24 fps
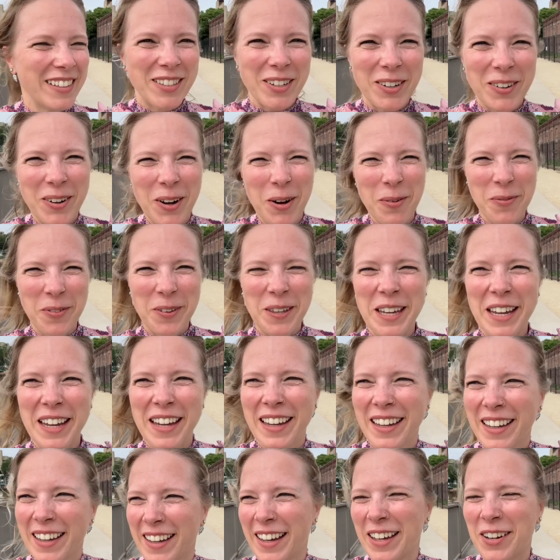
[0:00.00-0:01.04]
So hopefully
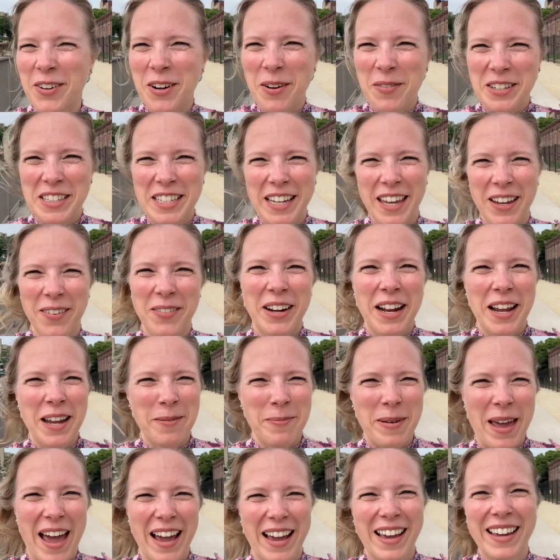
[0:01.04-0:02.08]
I don't have a ticket when I
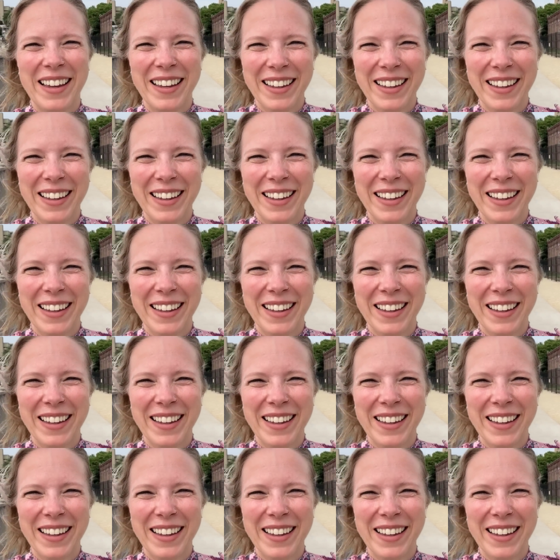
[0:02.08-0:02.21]
get back.